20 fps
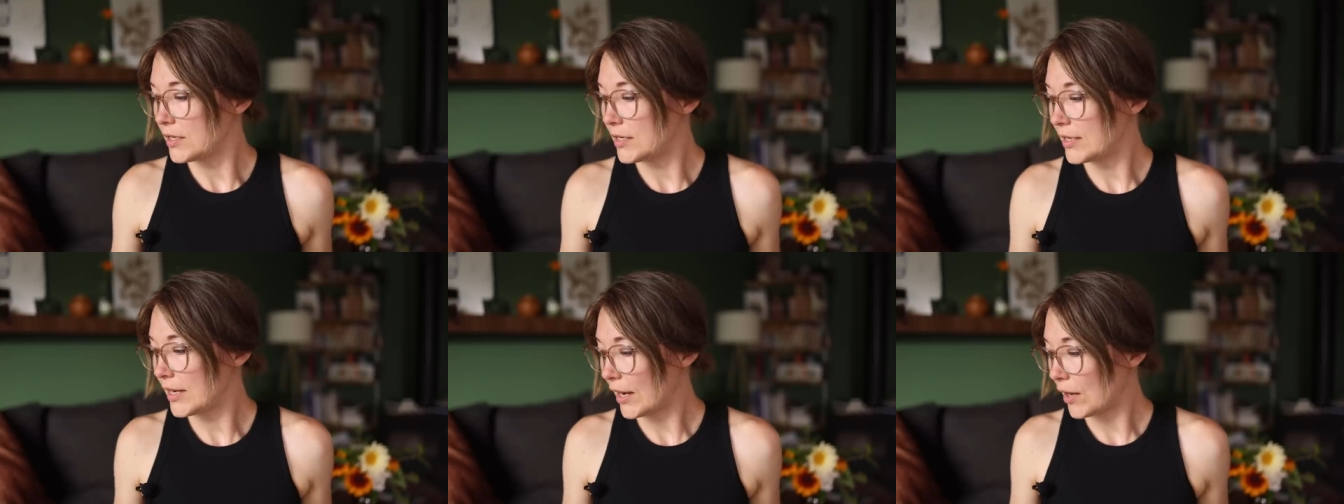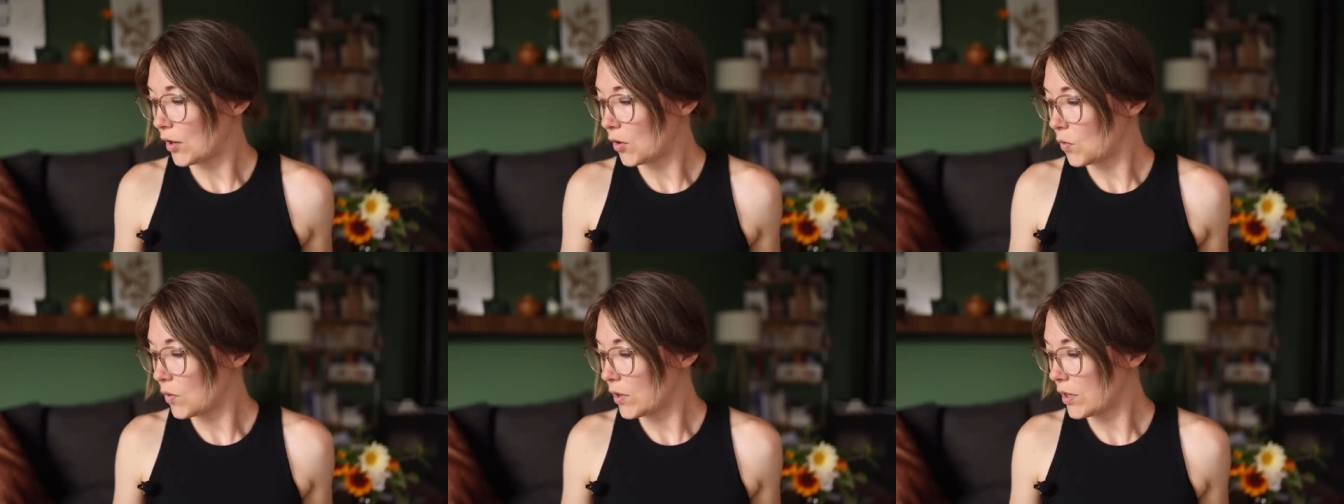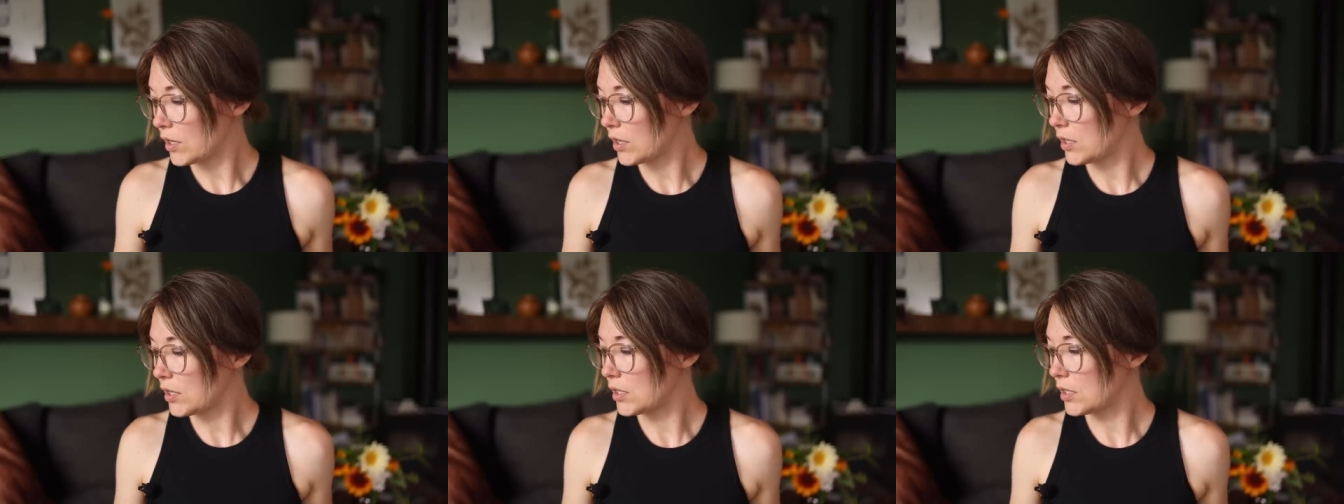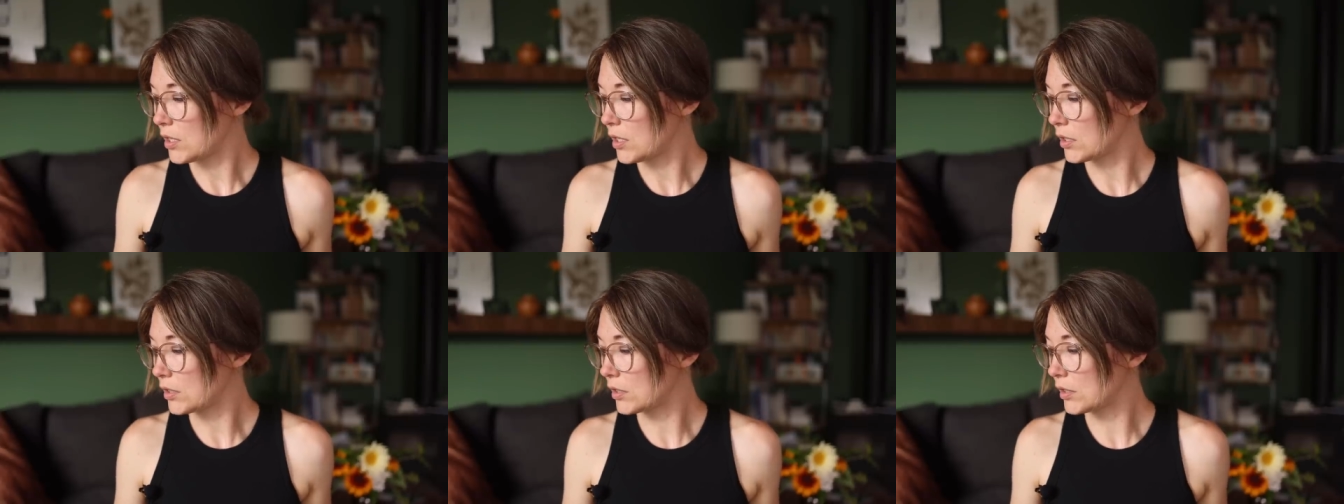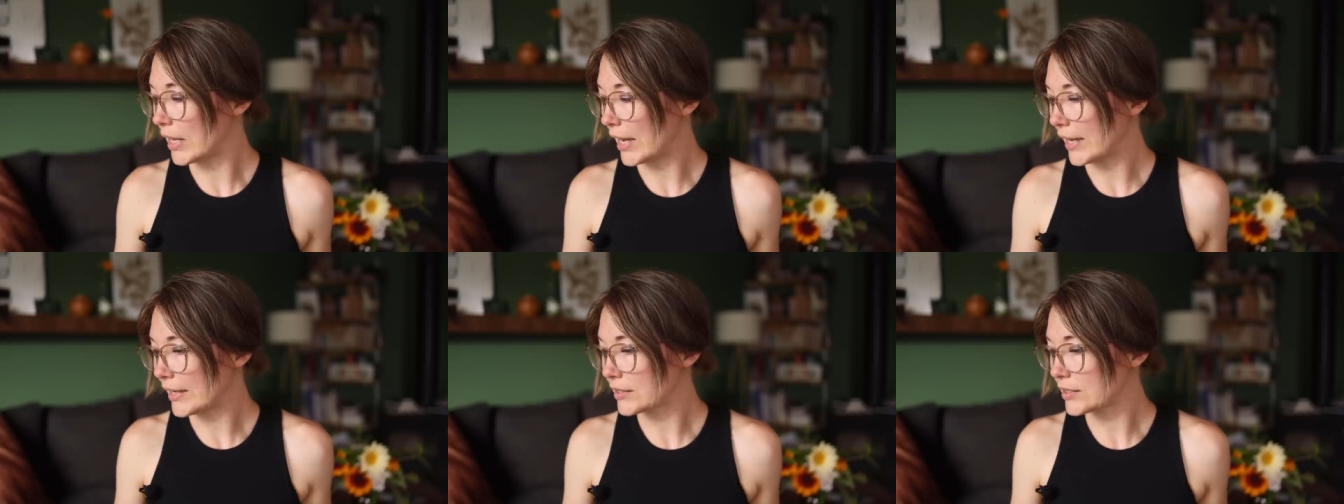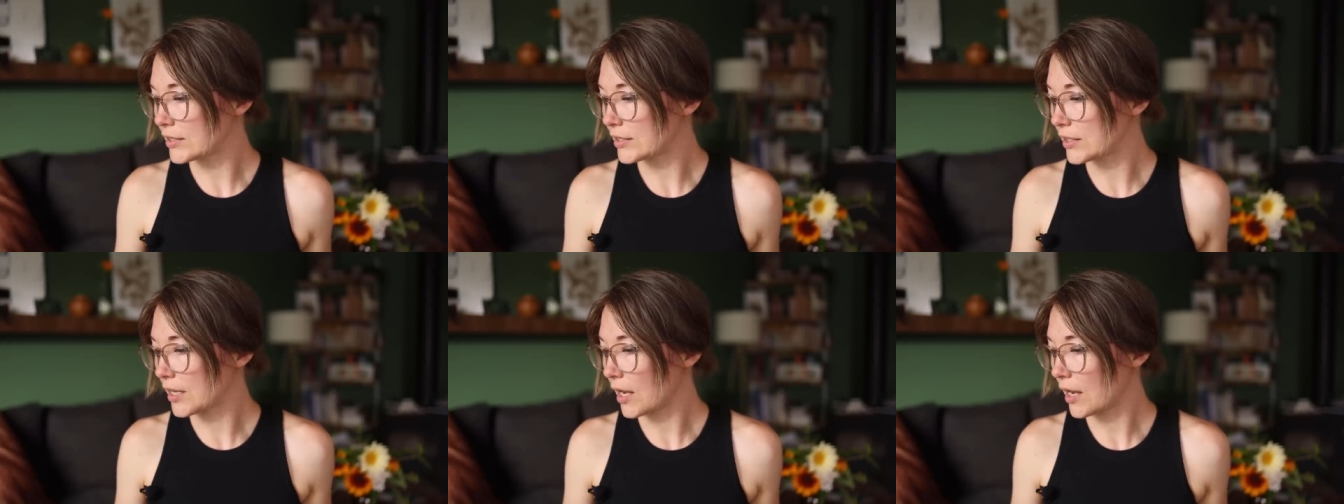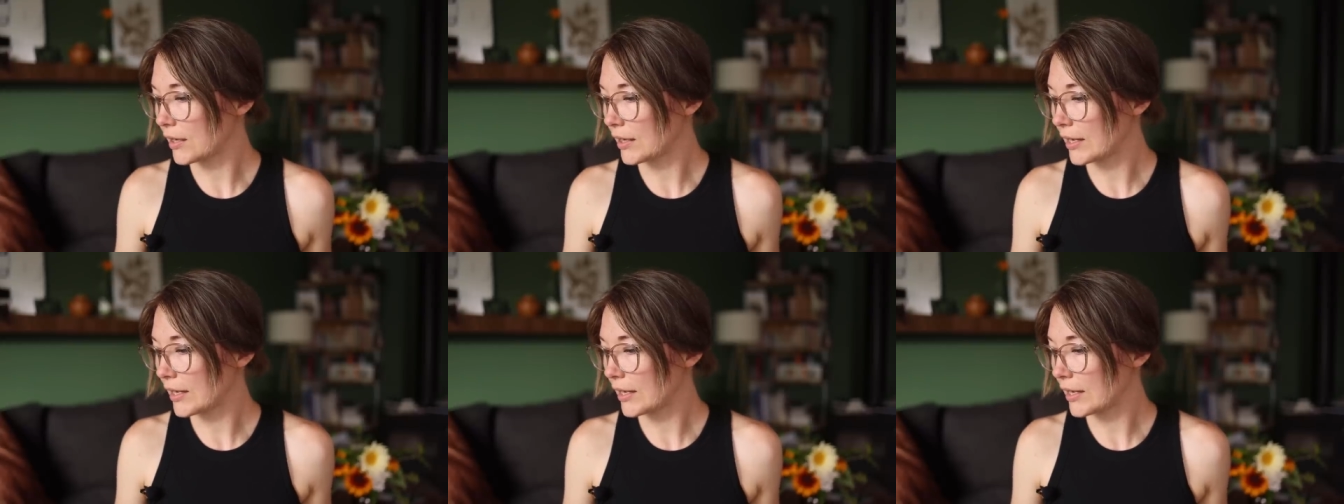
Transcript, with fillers: now let's